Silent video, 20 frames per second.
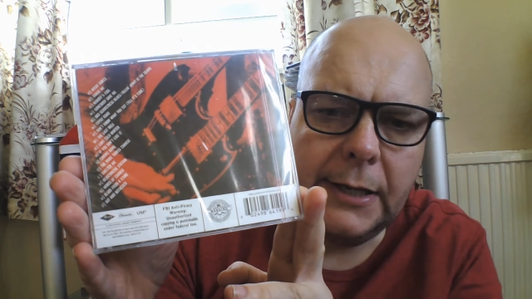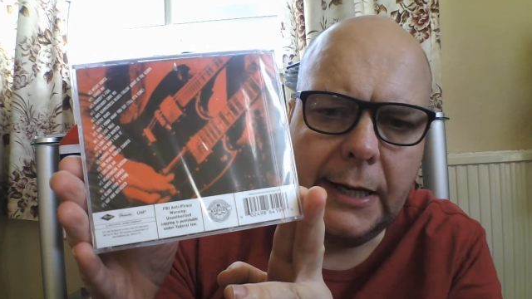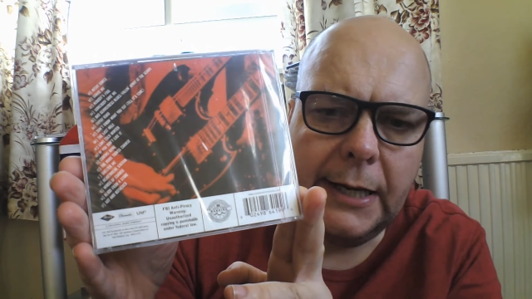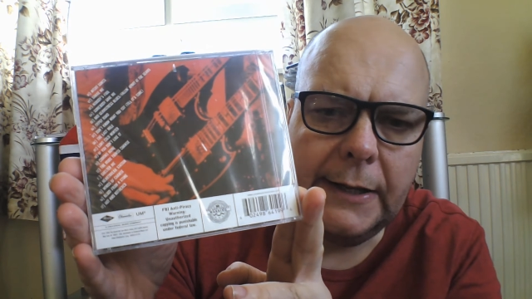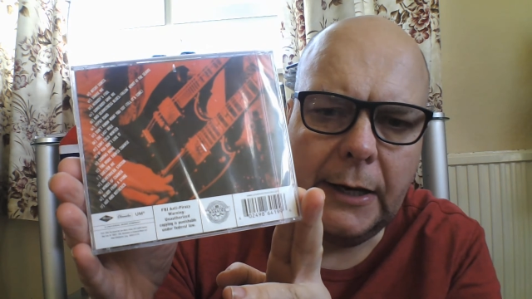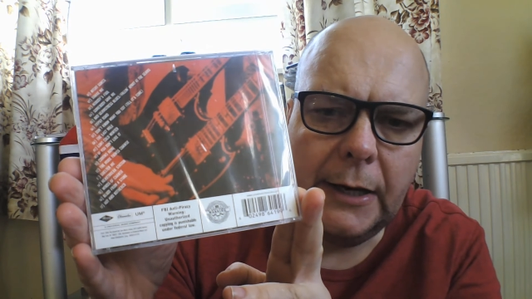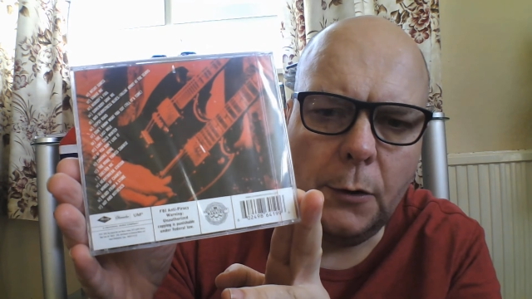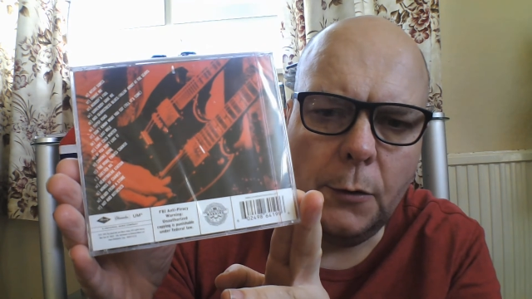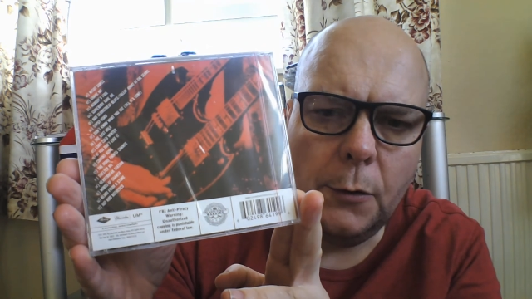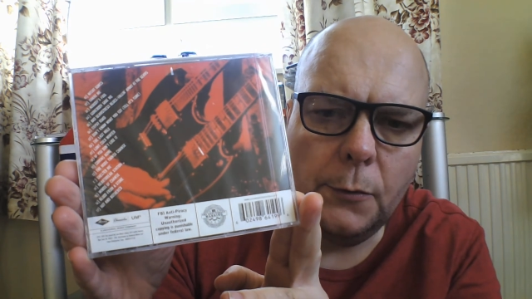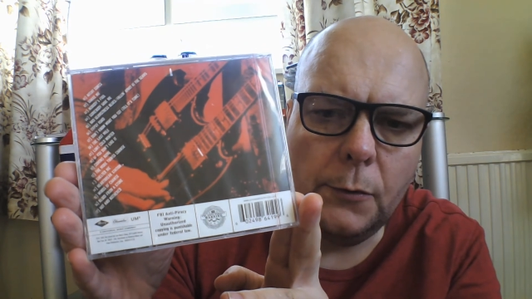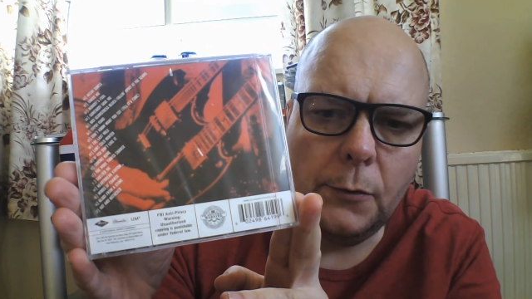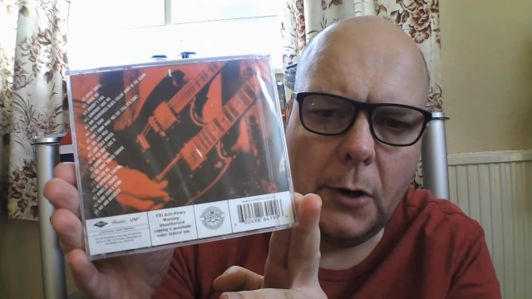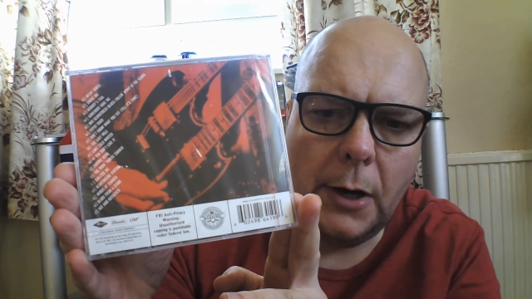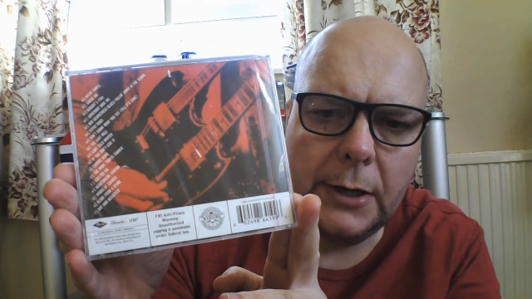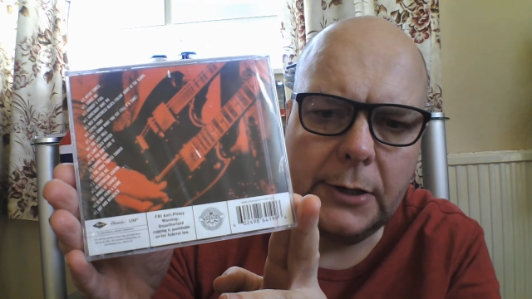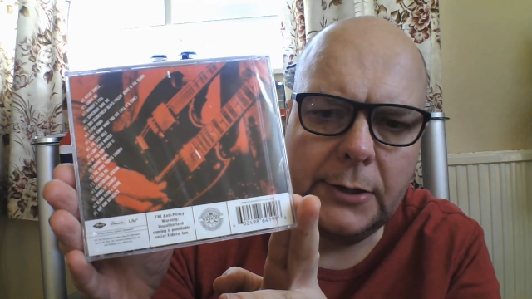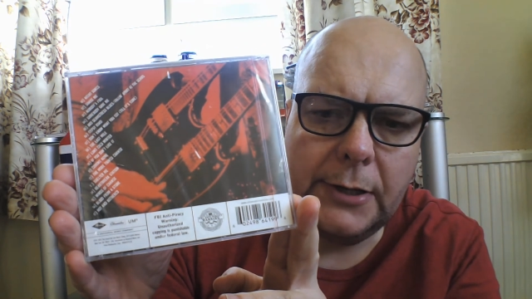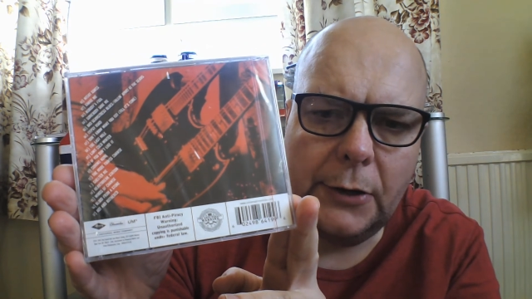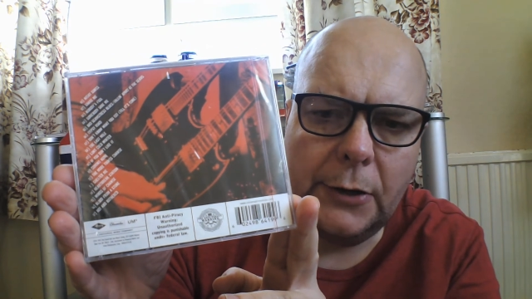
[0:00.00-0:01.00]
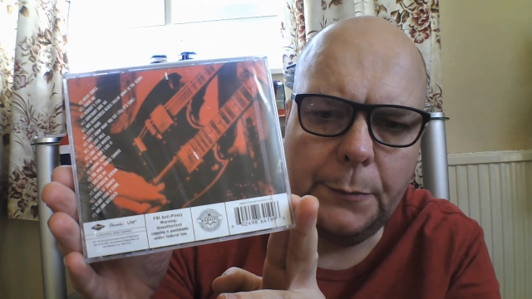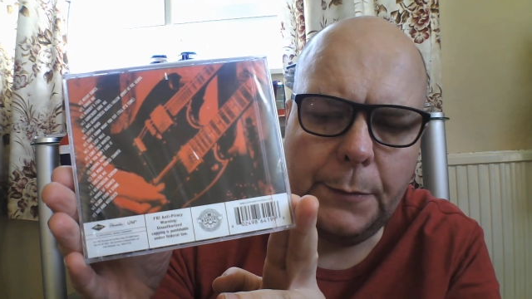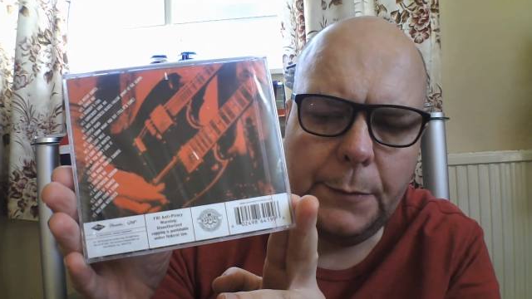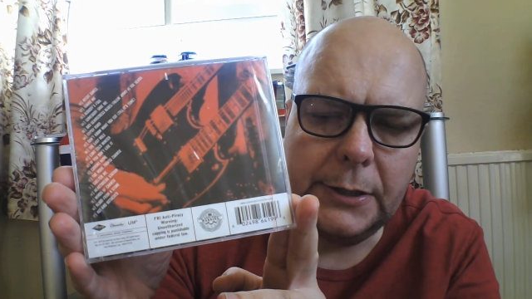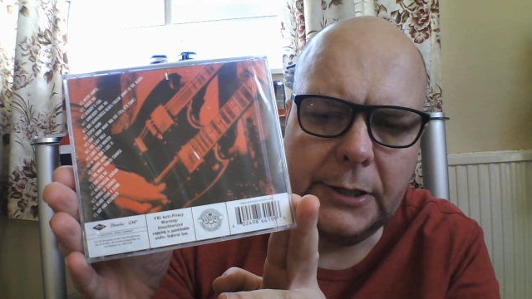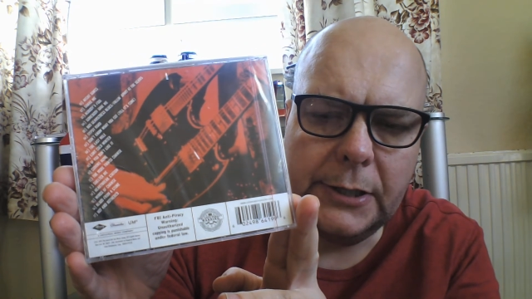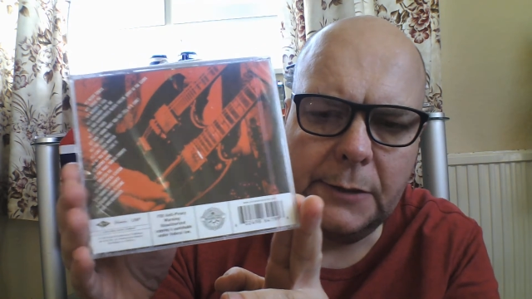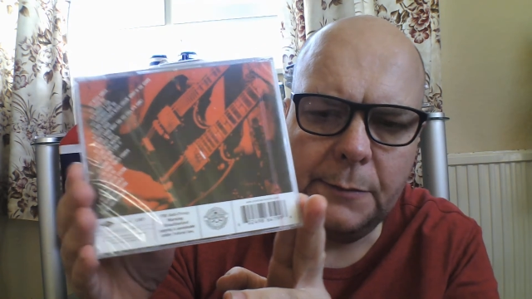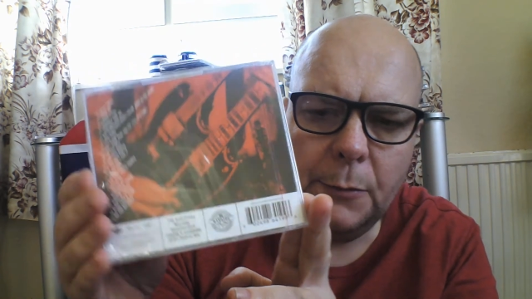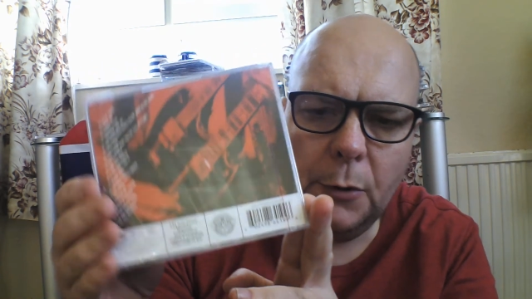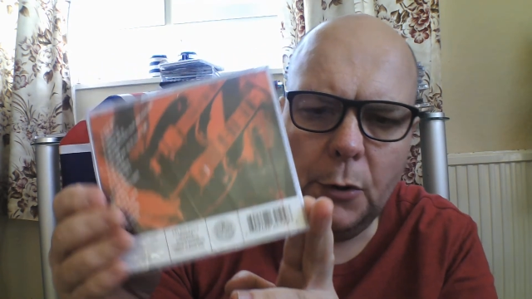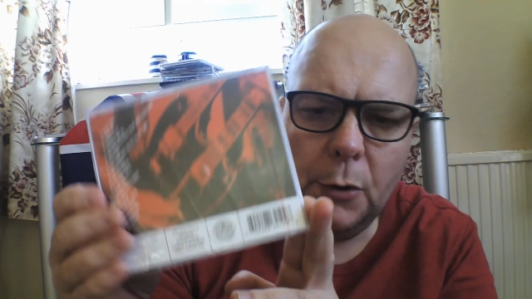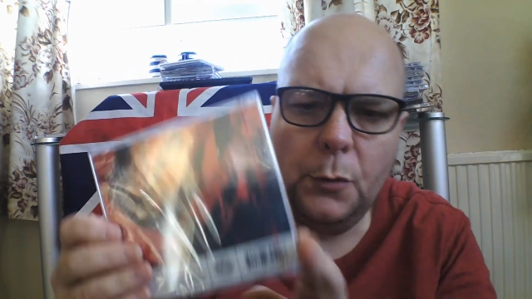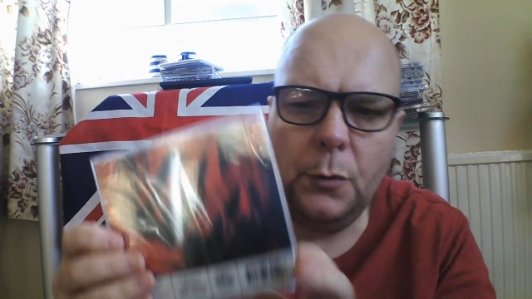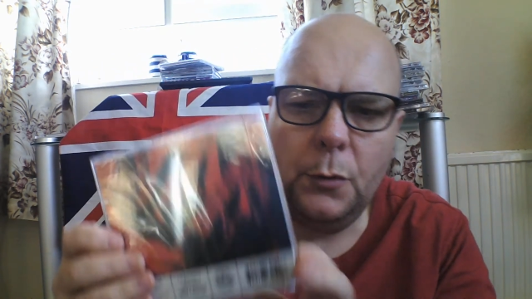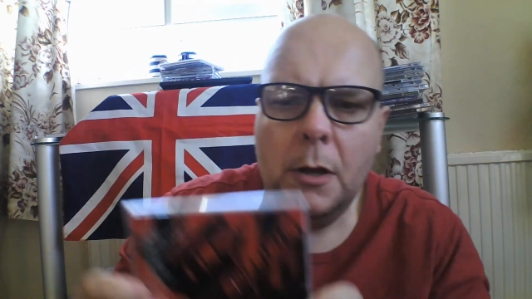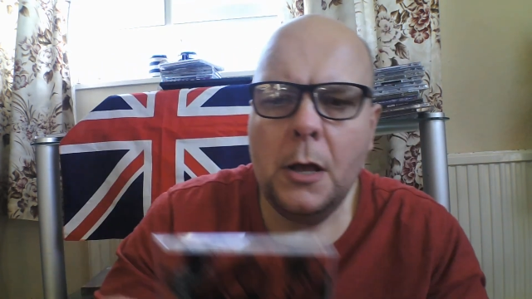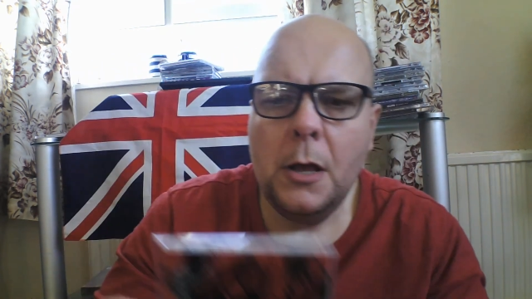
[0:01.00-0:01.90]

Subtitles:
that all right, because they're a bit small.